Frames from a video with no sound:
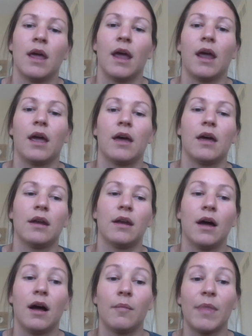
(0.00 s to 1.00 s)
And
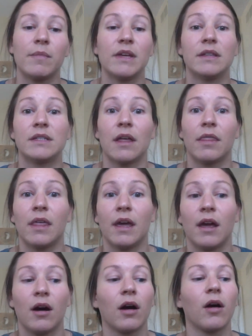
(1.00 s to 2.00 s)
that means that
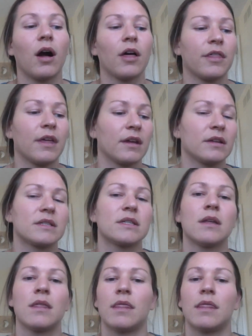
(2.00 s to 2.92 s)
they are all things